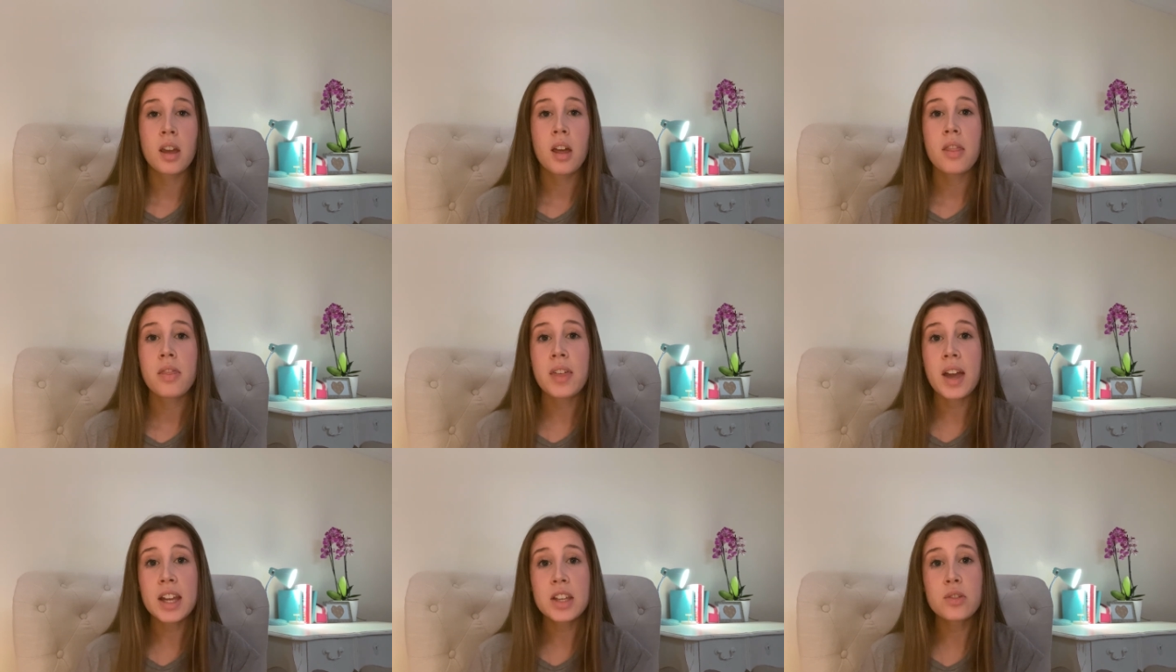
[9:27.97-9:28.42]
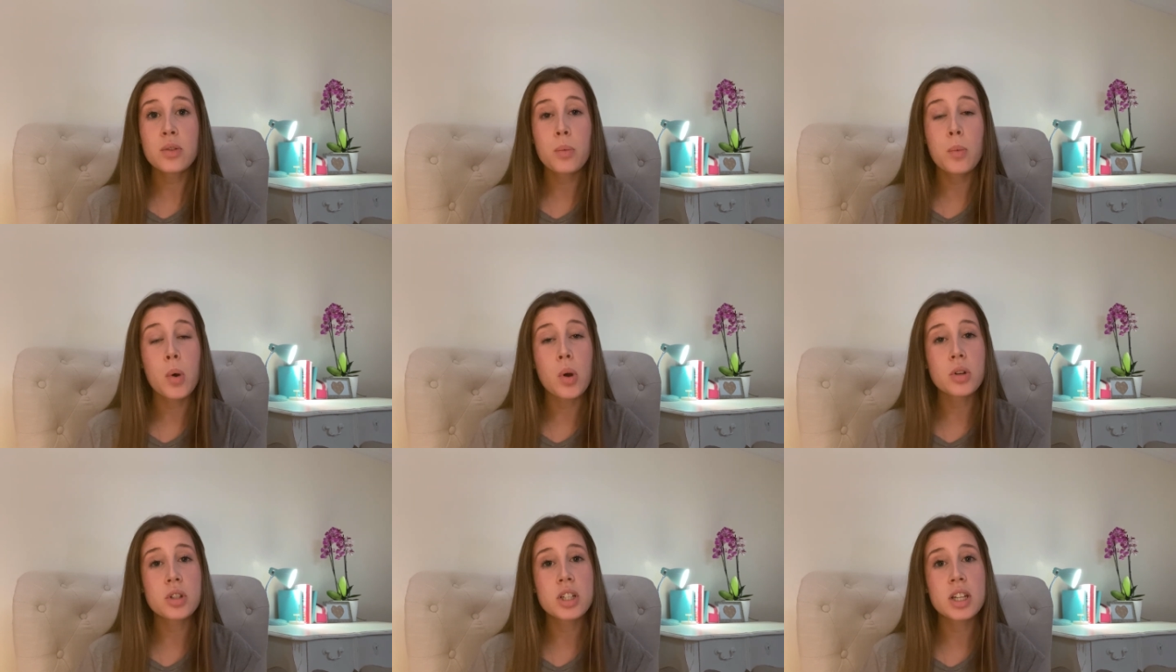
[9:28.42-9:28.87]
Thanks for
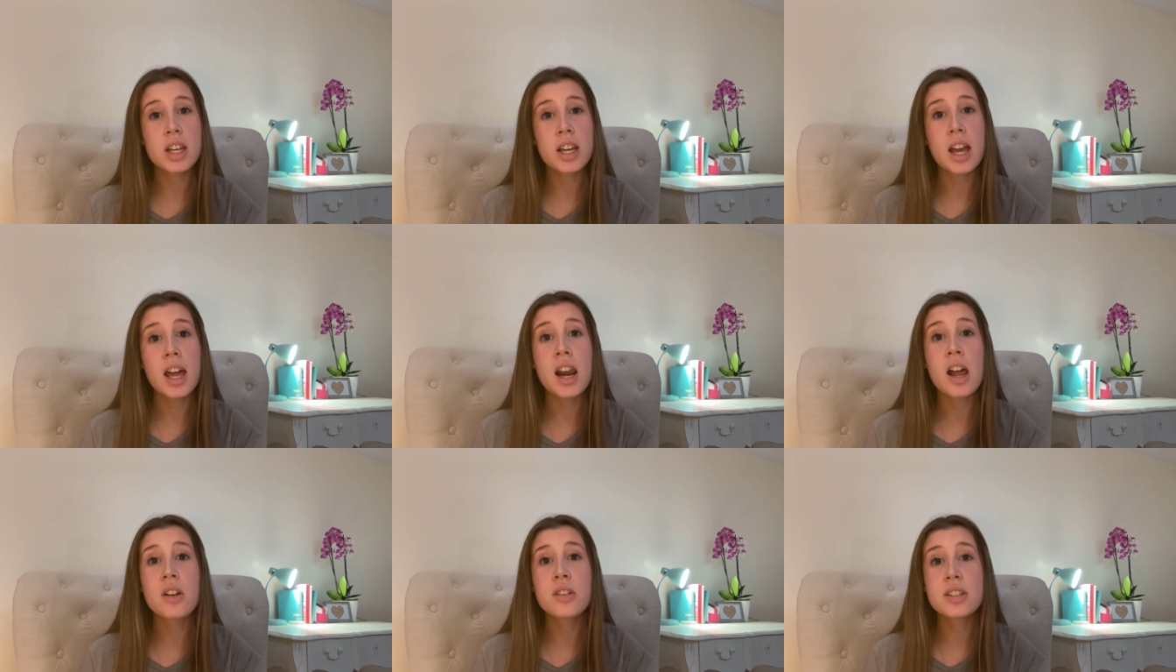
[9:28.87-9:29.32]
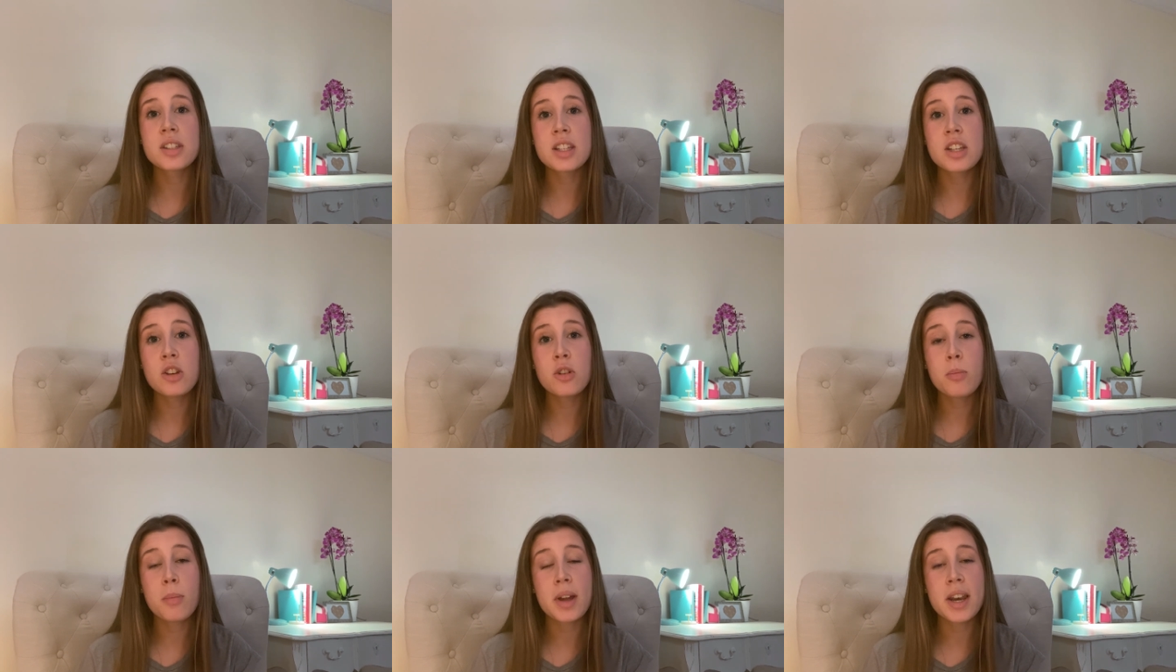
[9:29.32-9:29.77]
watching, and I'll see
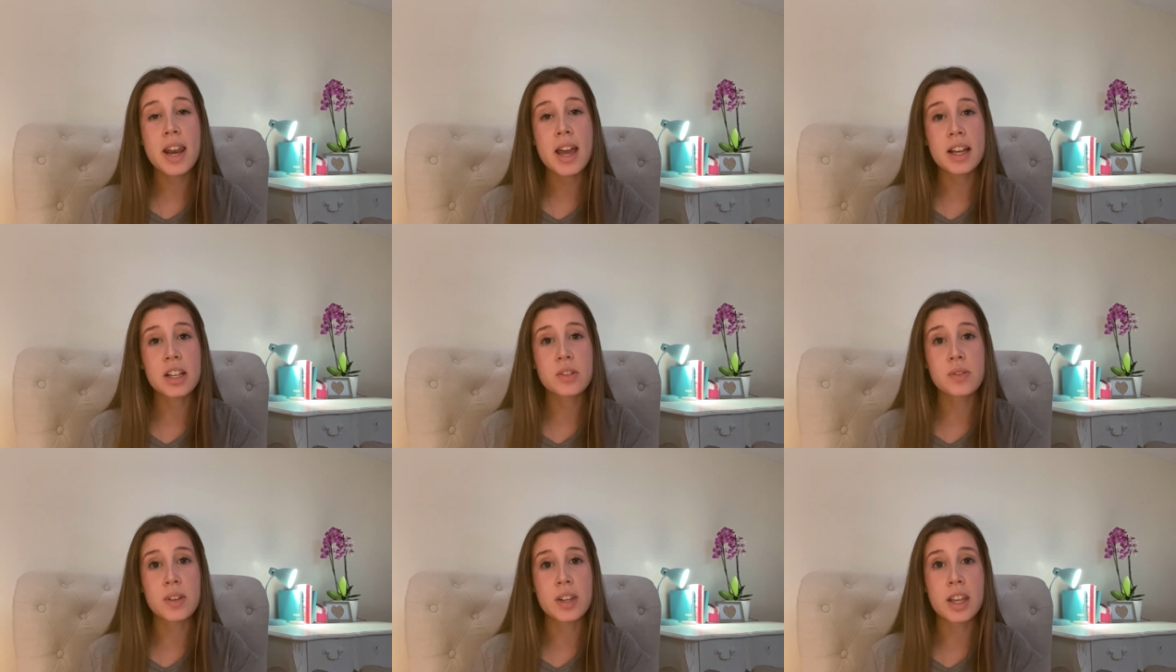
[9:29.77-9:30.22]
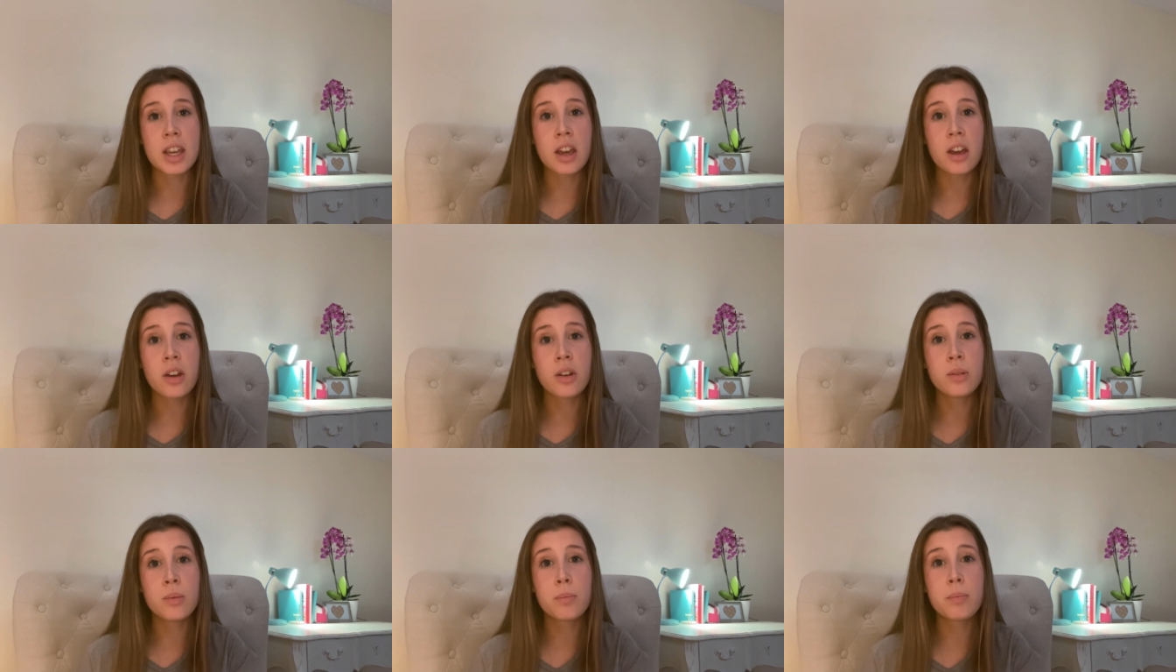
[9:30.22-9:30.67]
you in my next
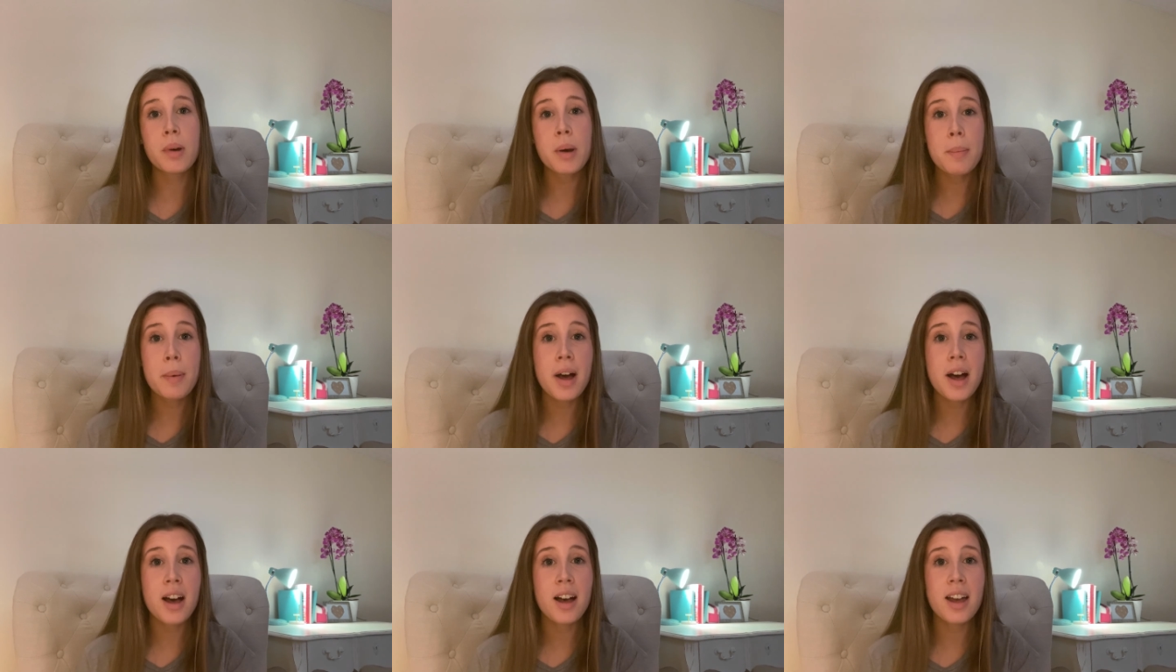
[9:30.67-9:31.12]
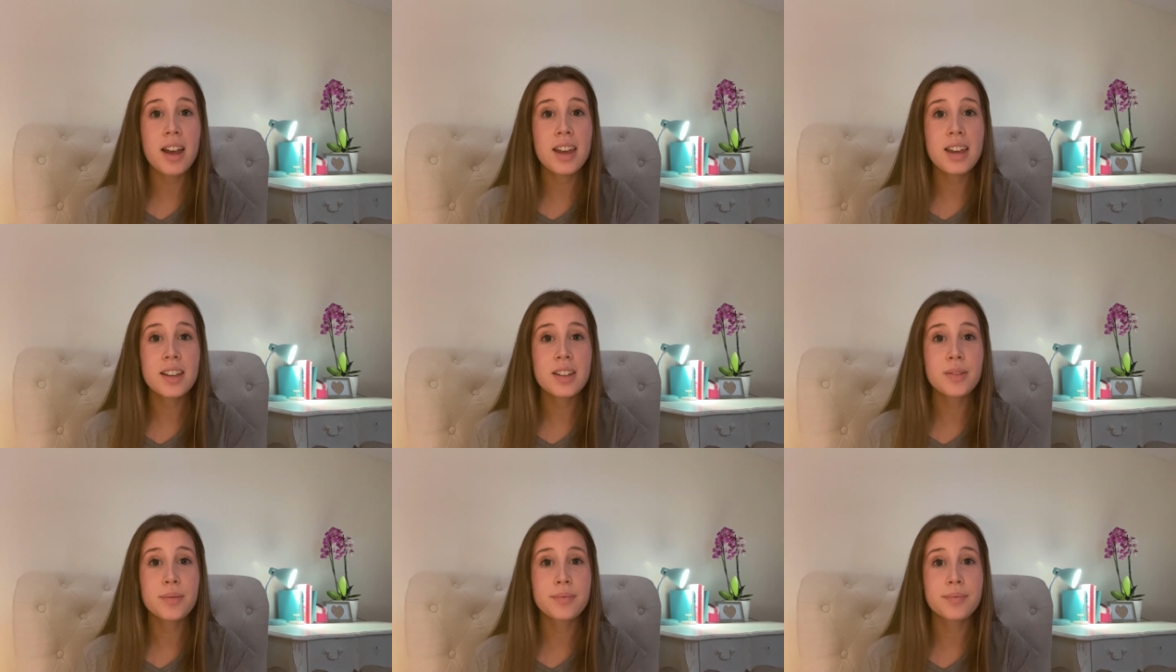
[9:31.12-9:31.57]
video. Bye
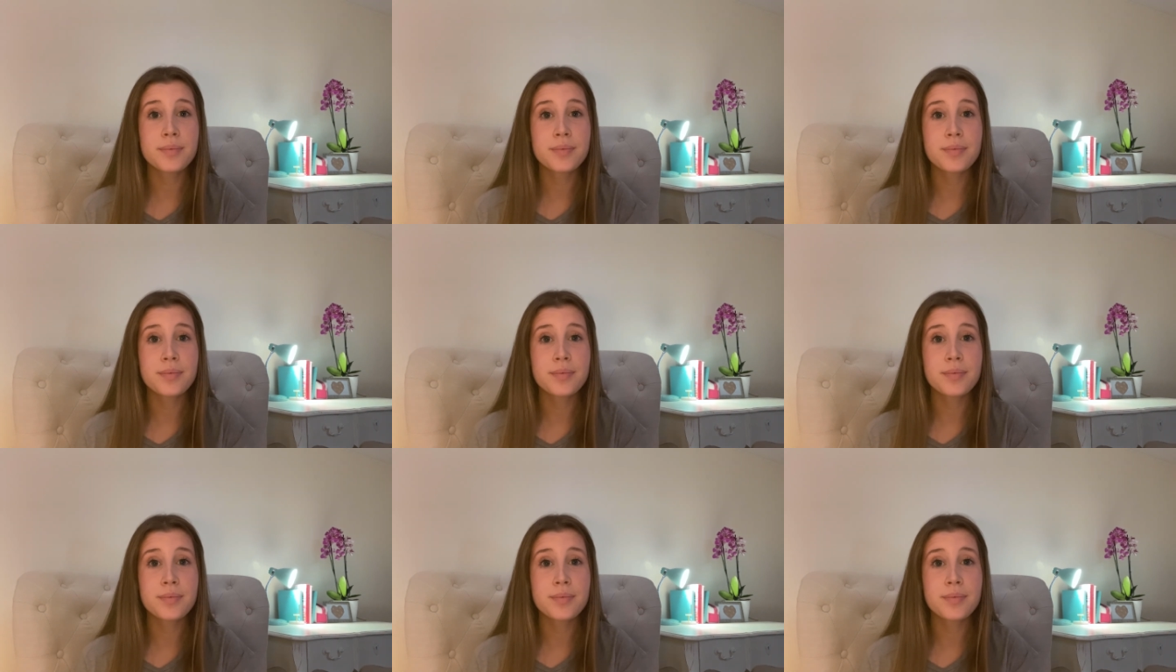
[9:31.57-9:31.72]
bye!